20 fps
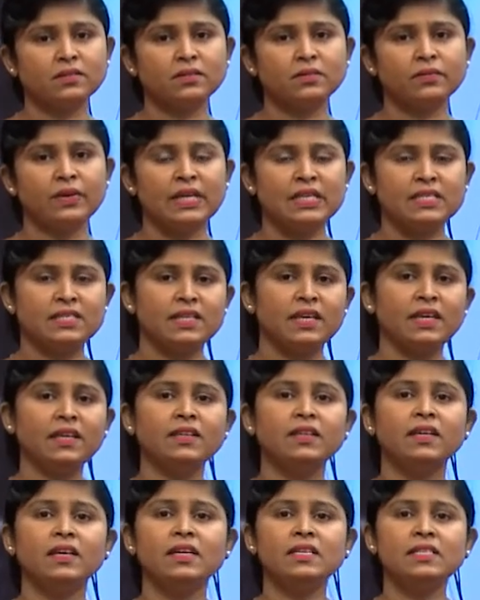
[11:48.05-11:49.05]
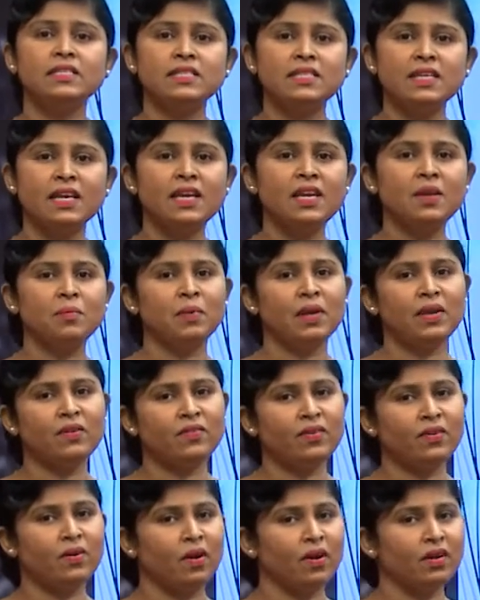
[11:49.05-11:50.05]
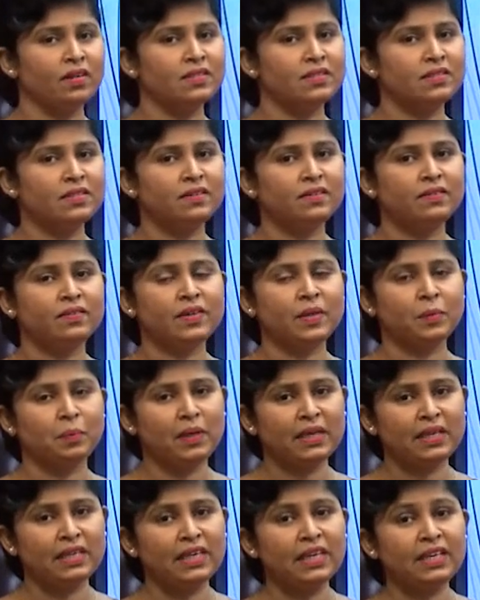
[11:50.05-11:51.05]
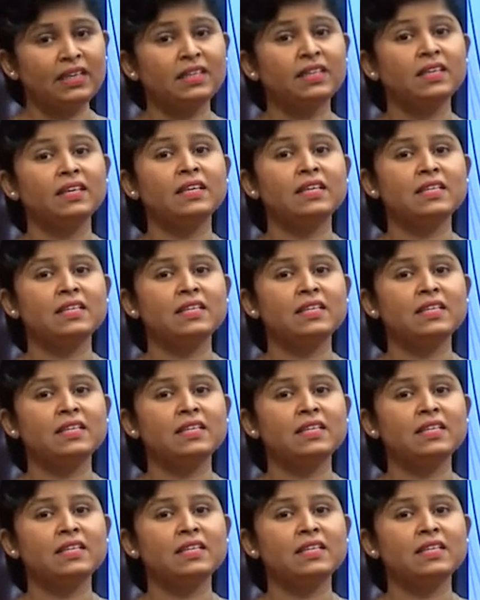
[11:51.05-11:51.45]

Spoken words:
What is it? Sedimentary rocks. Repeat it.